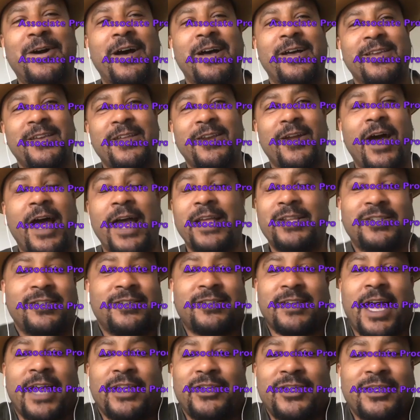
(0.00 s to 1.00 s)
you know, I
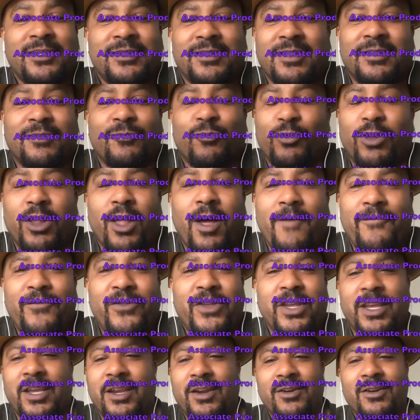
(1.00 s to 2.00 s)
just I just love
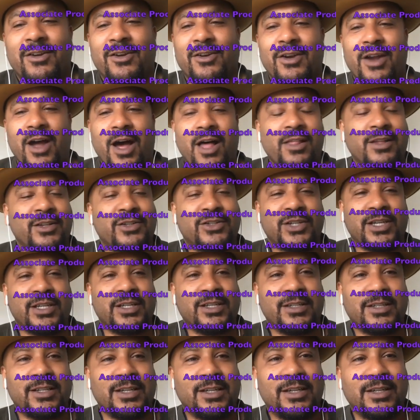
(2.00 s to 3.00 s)
to hear your knowledge
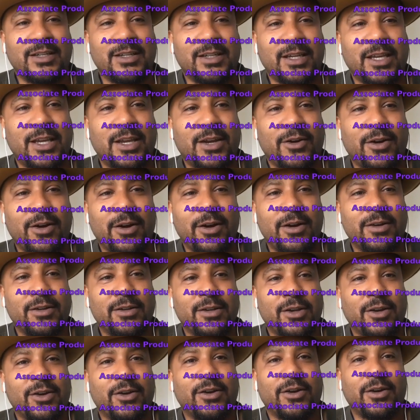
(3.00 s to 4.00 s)
and to hear
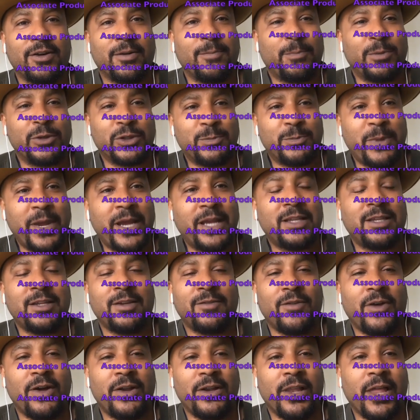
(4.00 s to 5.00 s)
your
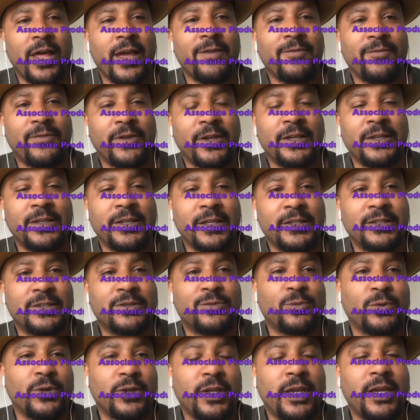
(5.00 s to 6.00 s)
perspective on life, and it's
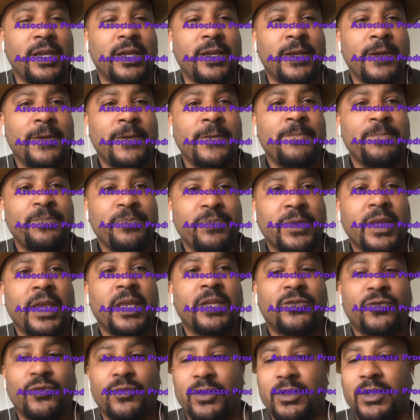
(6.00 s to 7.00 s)
hey. really
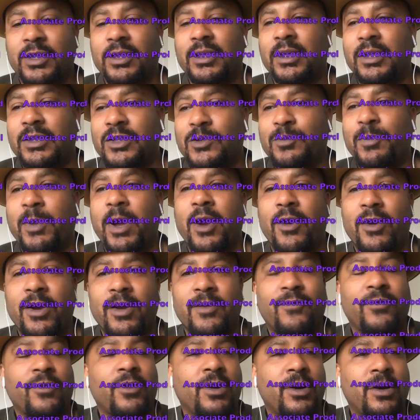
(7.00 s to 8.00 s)
it's really inspiring
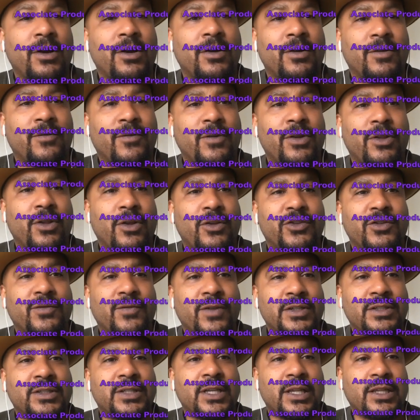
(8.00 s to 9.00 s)
for for those of
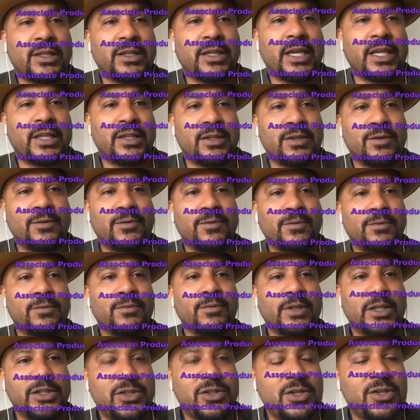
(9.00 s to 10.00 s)
us that get to
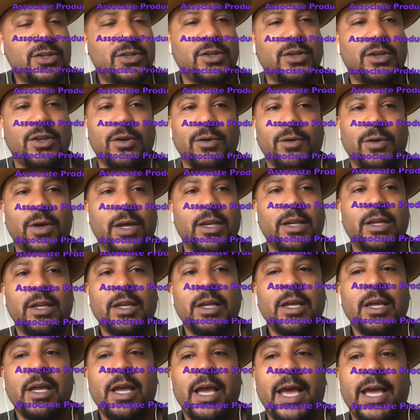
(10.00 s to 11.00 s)
listen to you and
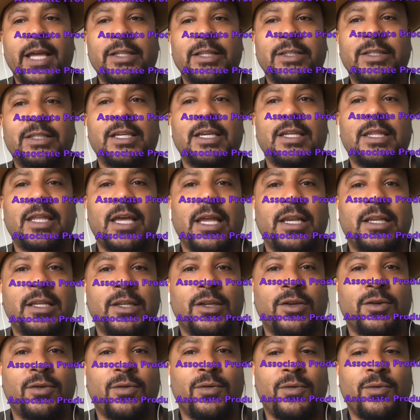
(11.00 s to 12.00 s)
and see that
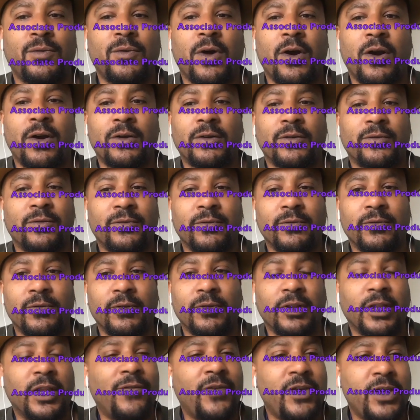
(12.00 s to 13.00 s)
you are
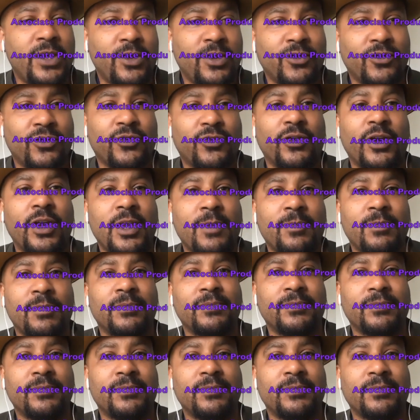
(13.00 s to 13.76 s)
living your dream.